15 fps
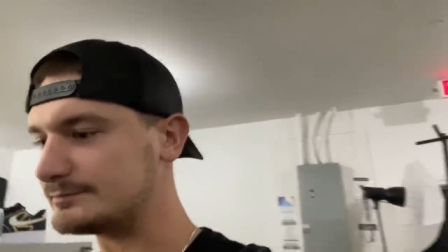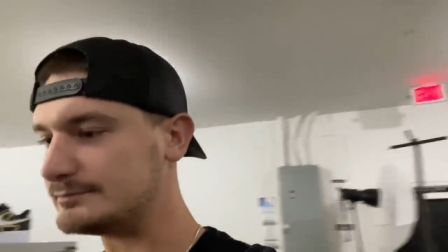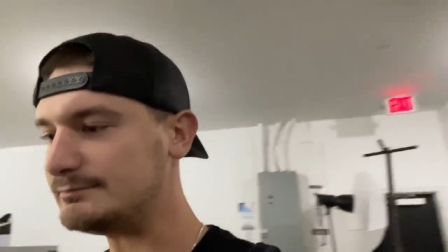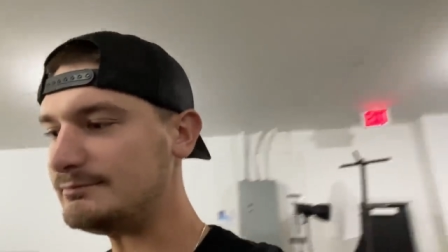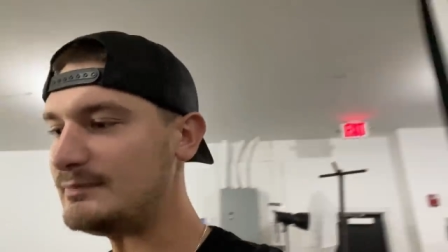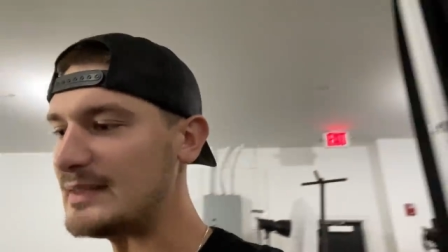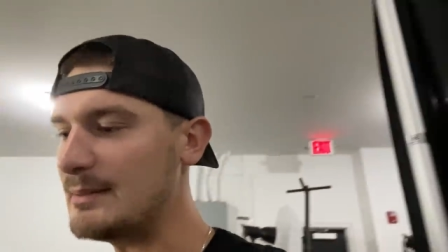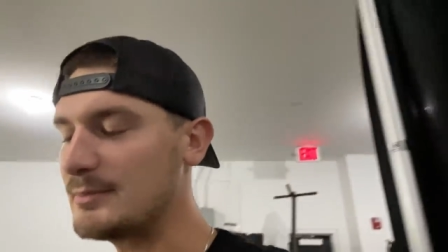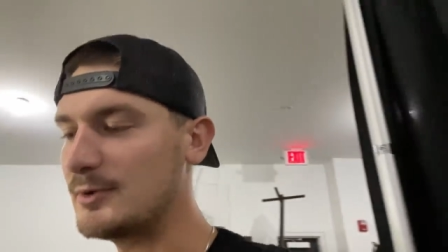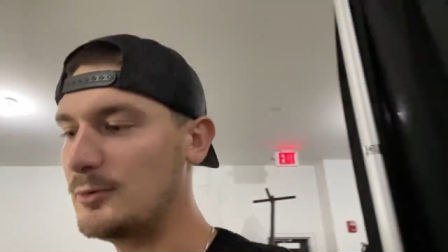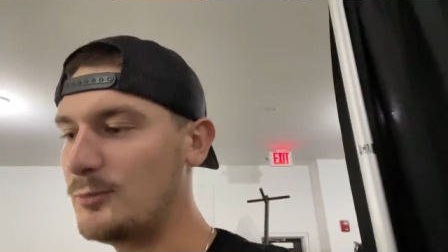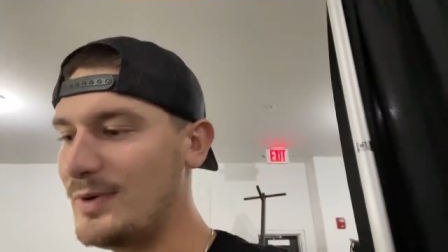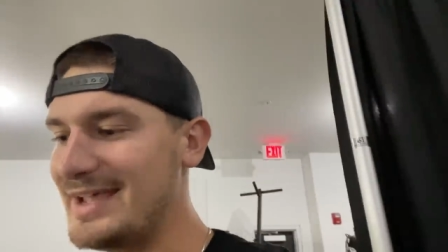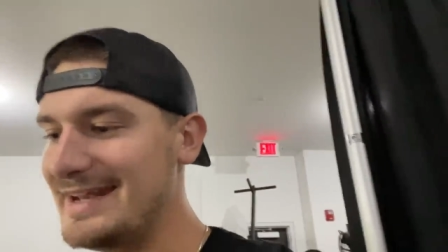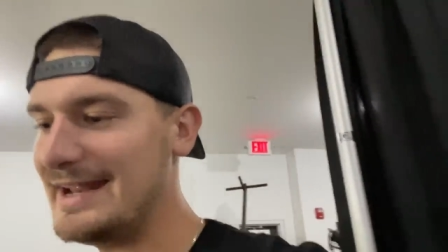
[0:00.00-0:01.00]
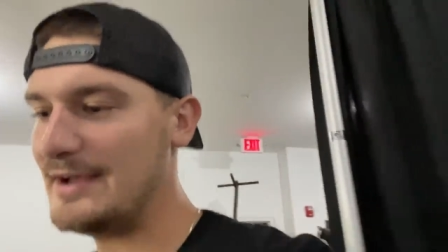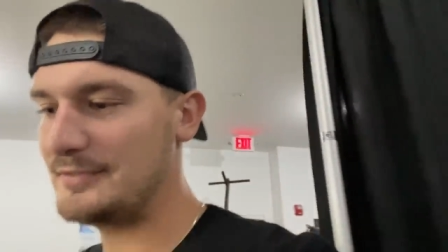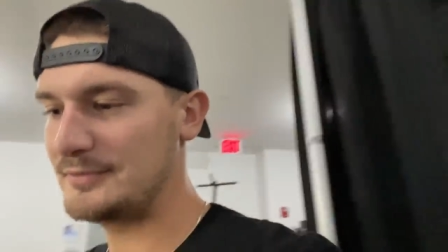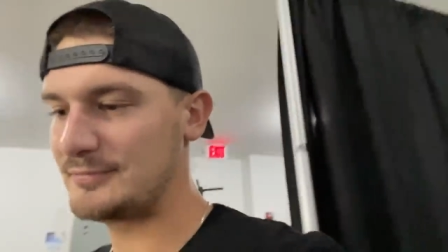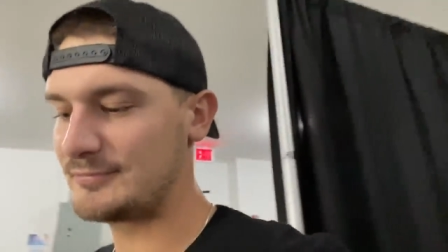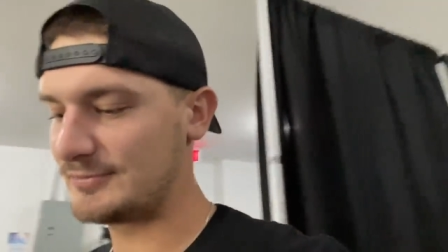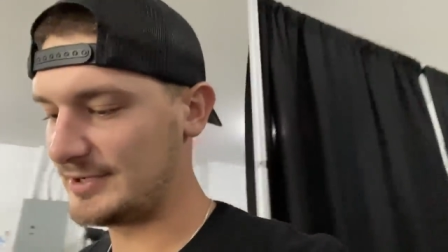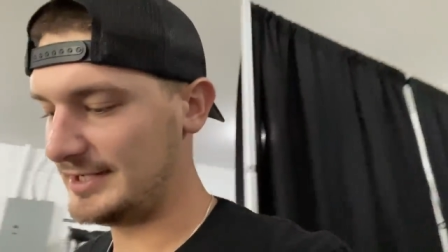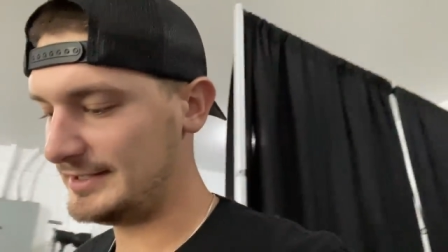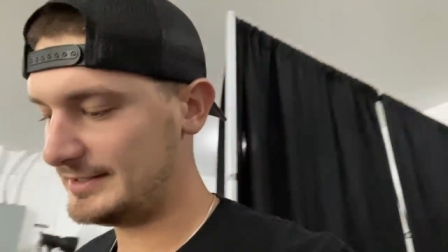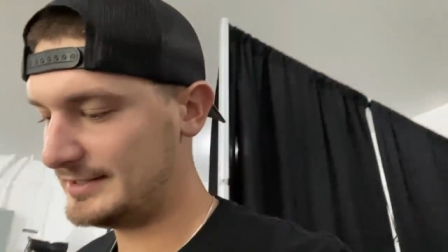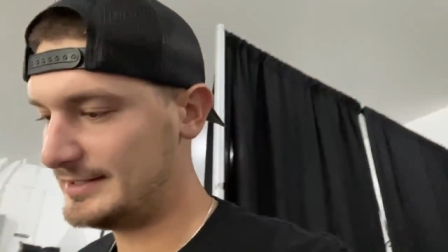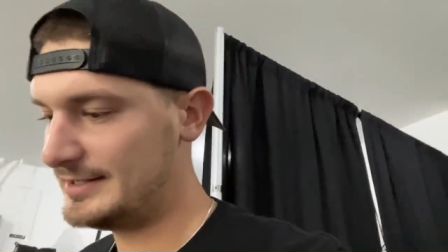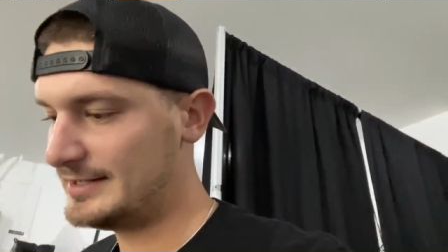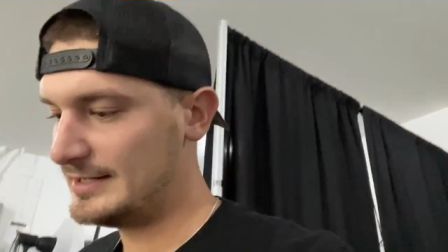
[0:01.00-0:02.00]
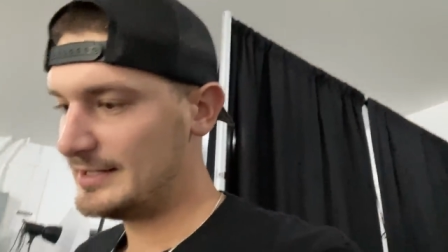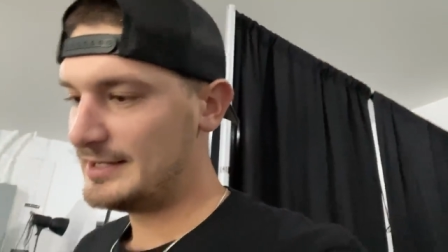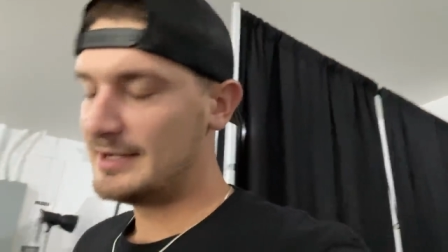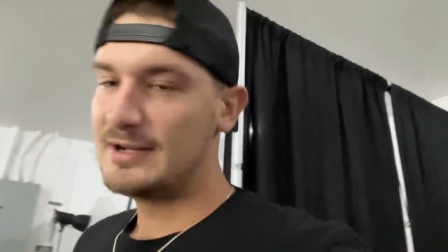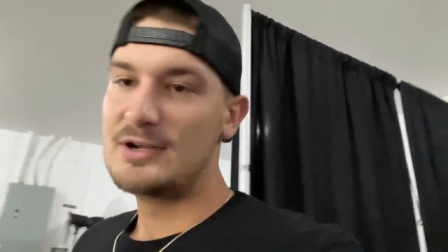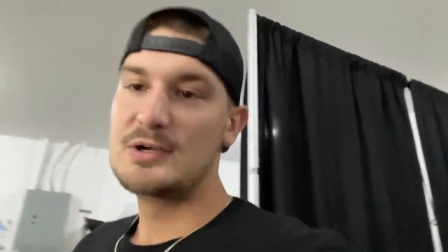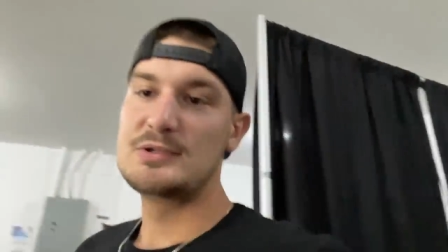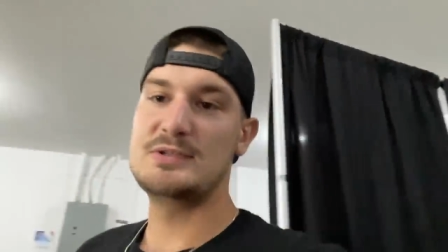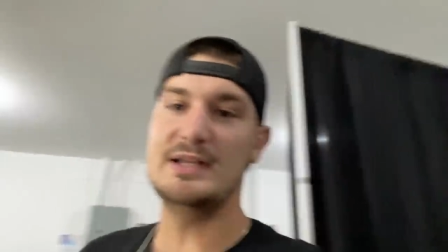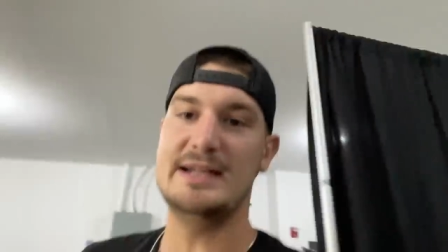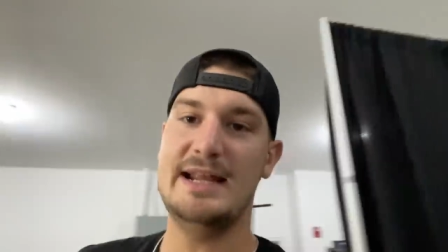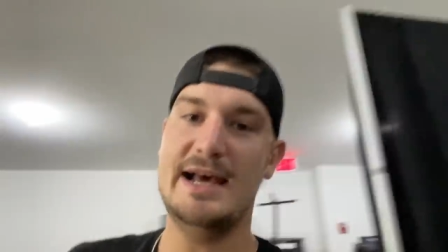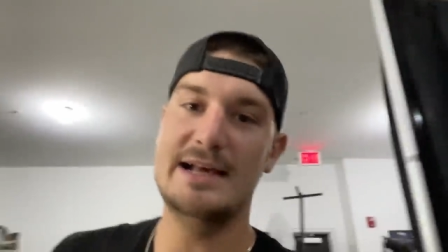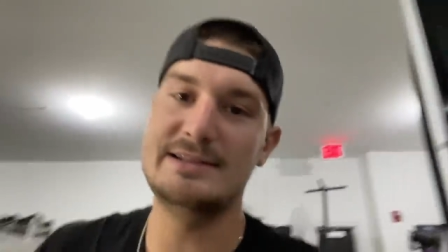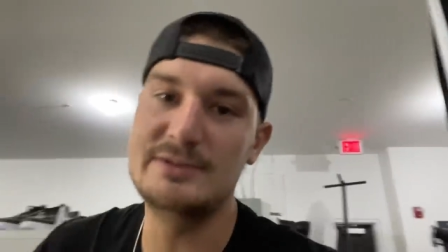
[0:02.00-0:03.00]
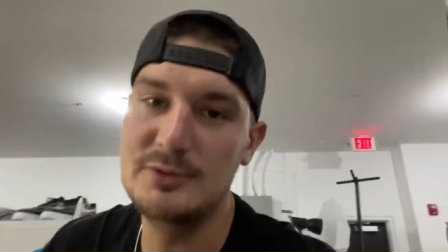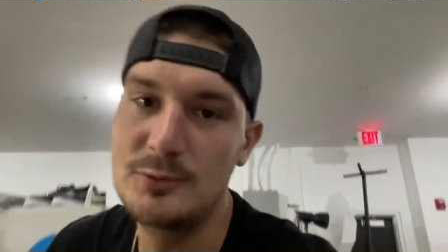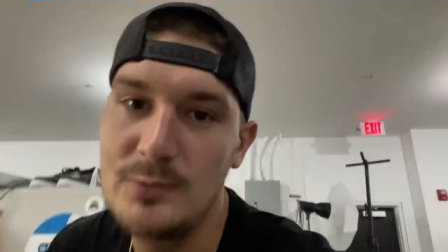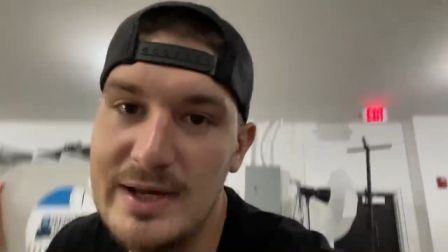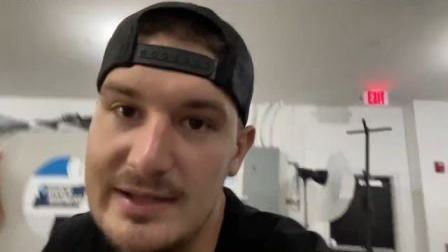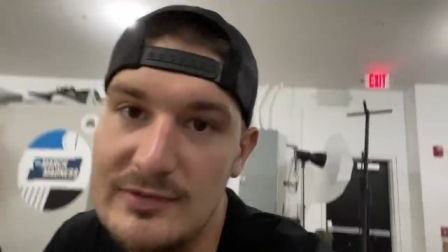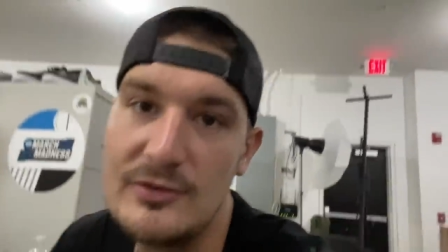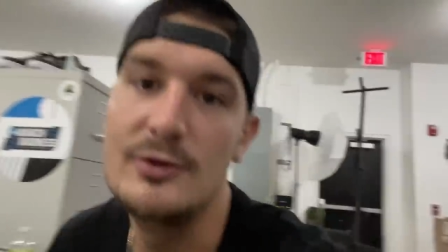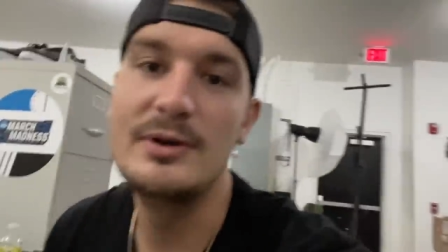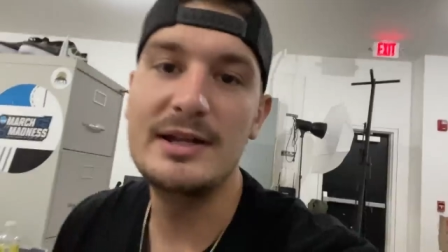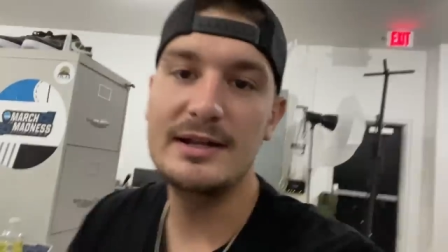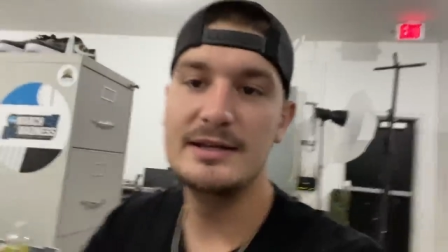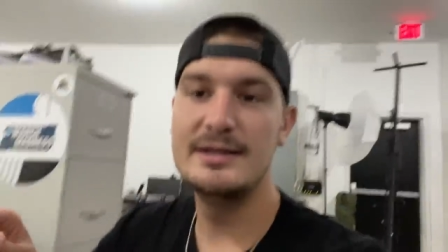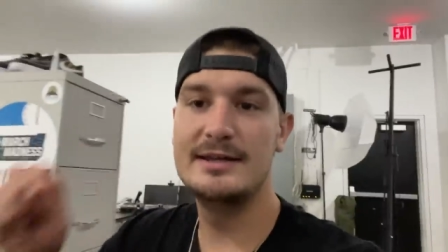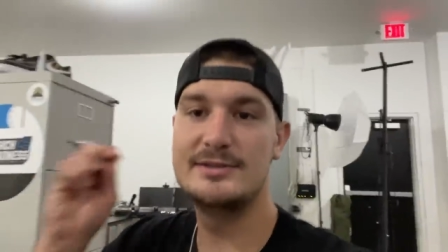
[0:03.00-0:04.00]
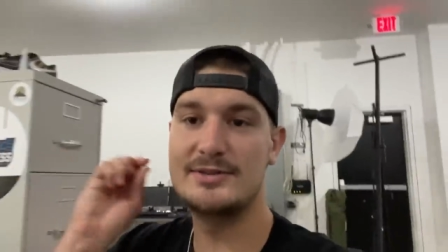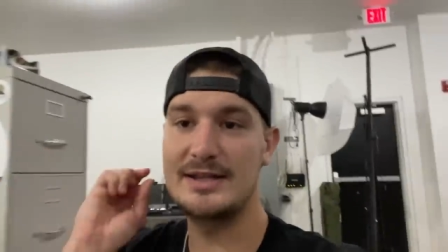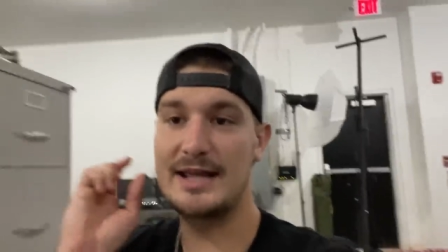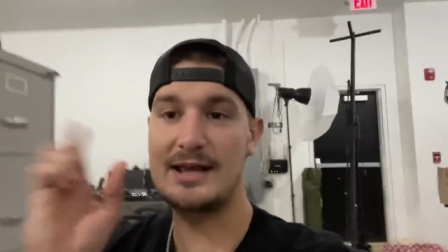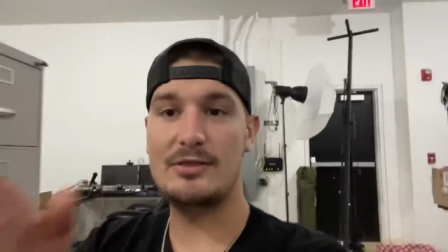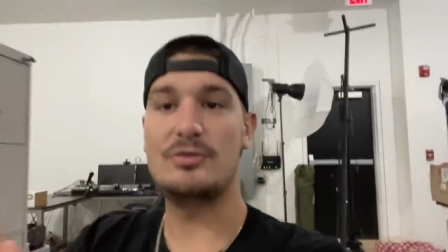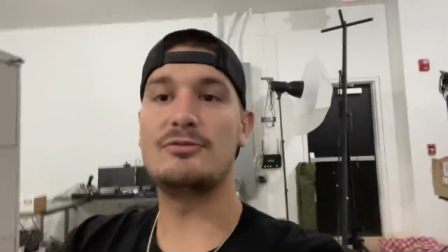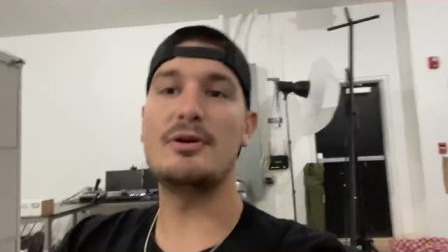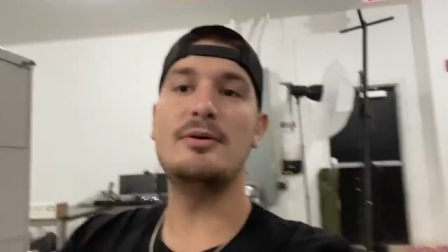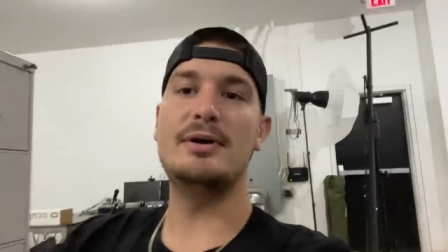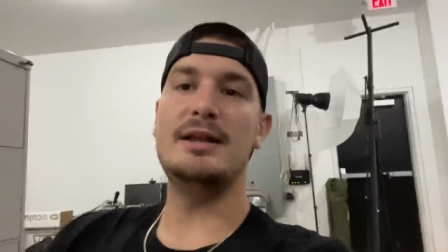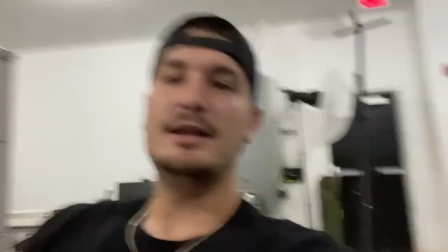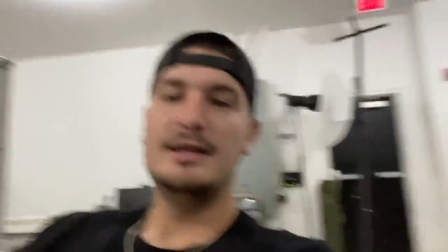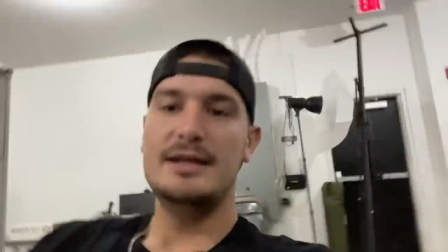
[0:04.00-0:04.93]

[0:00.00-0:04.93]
I'm gonna weigh down the front so that it has a little weight to it so that I can throw it